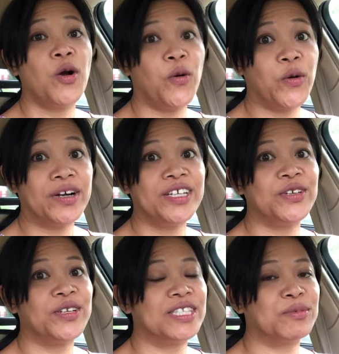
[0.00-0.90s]
or you
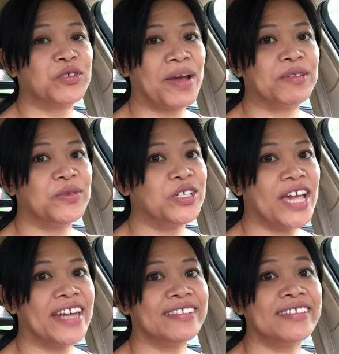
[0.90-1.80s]
can subscribe to our
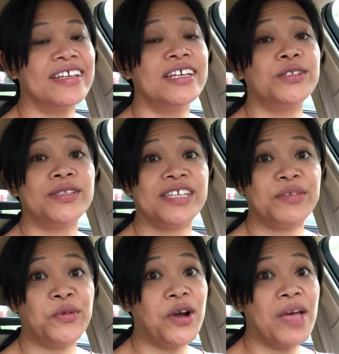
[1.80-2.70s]
channel to see
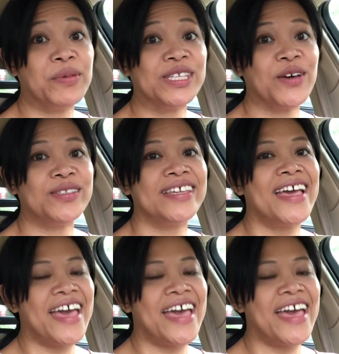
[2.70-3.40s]
more episodes